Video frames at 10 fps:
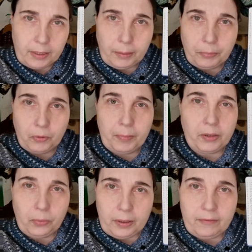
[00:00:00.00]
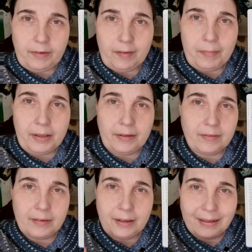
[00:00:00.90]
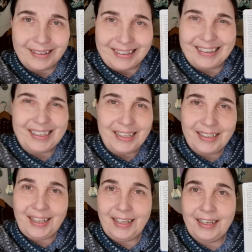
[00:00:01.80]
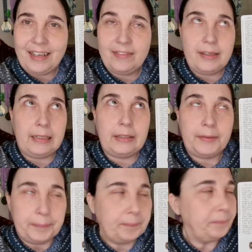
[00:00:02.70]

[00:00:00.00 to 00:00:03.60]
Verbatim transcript: keep to my 25 minutes, 10 days each.